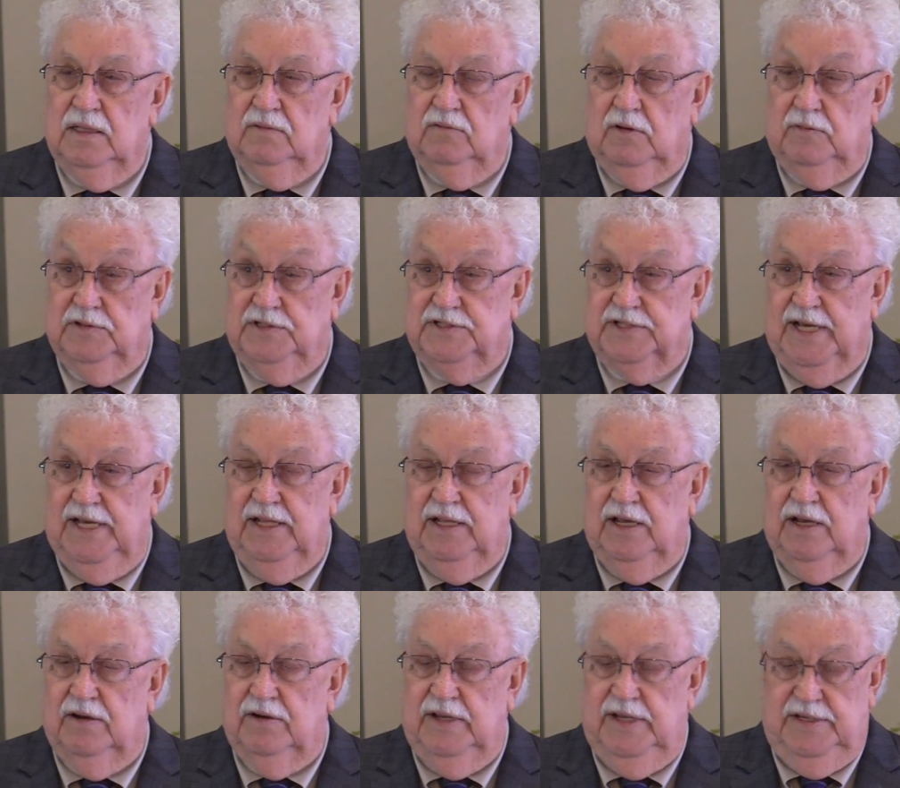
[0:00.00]
What we say
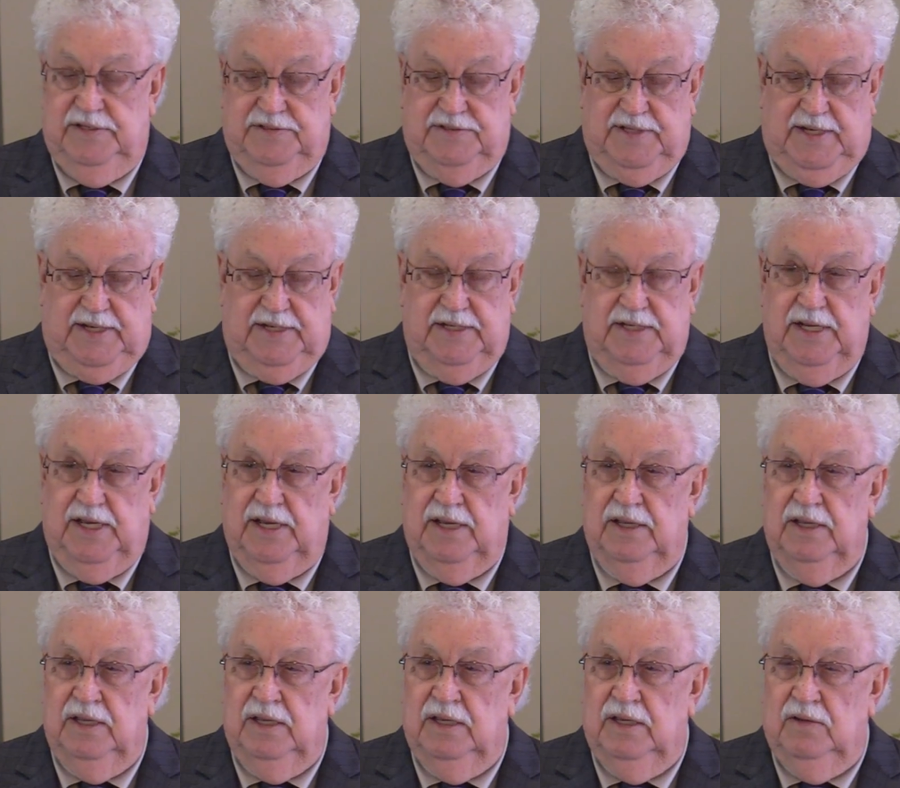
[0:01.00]
there is that uh,
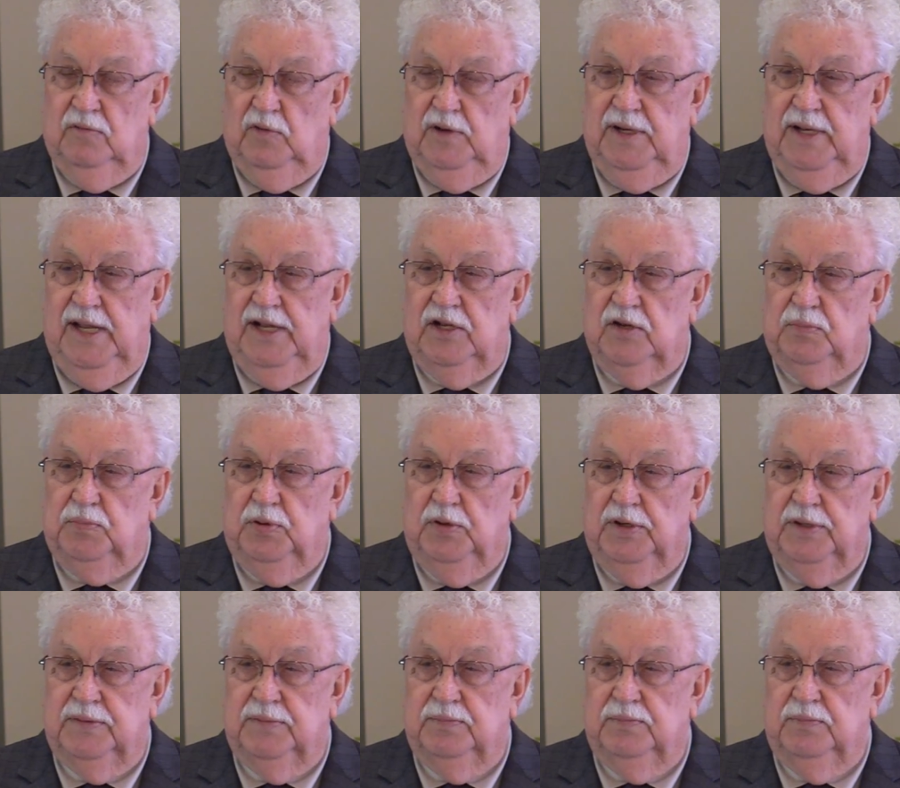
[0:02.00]
we need to
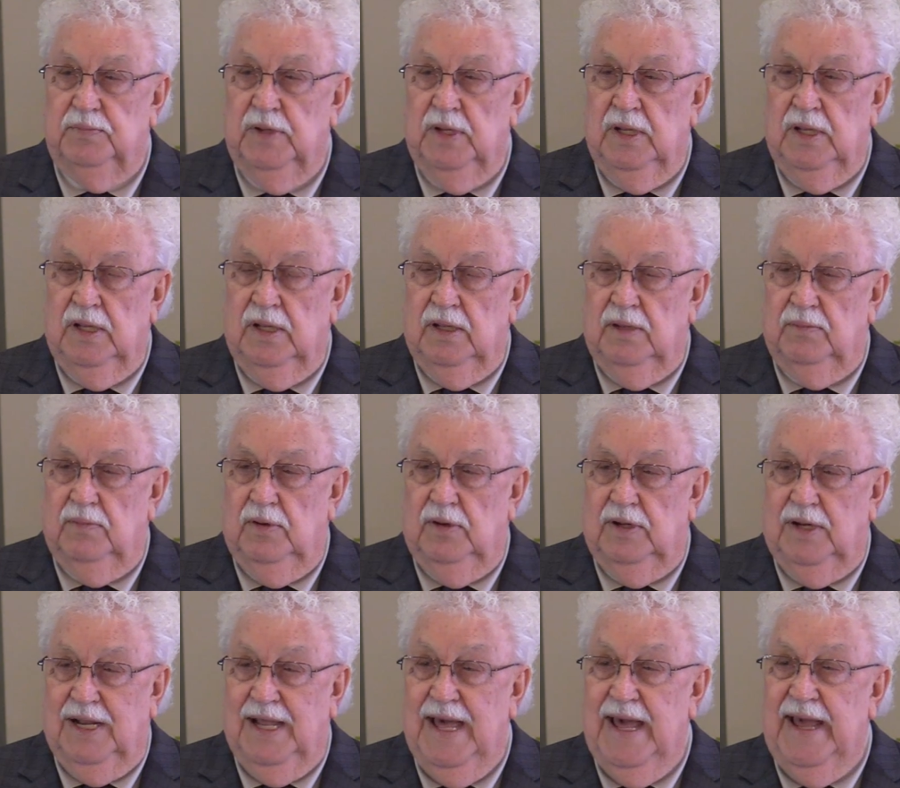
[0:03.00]
put
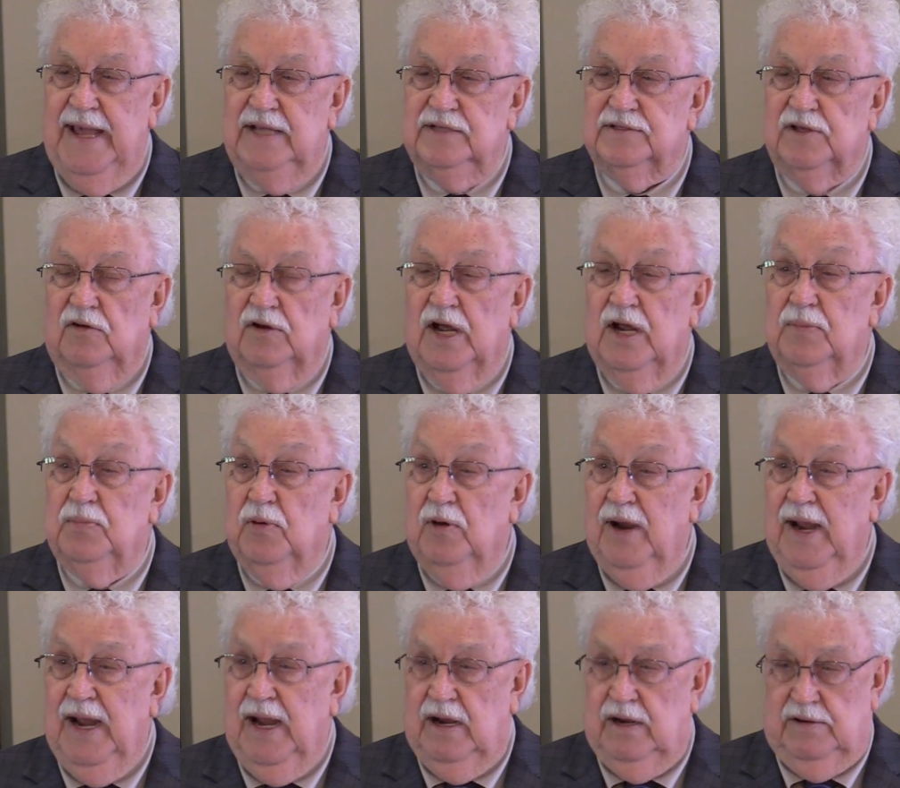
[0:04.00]
legs on our
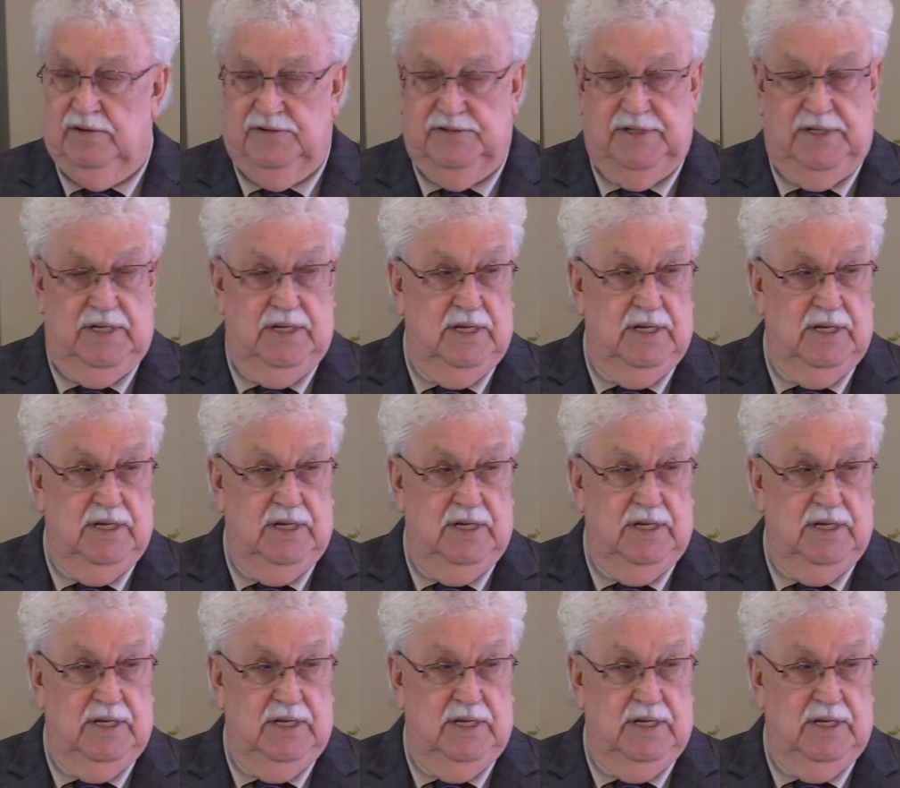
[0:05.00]
prayers.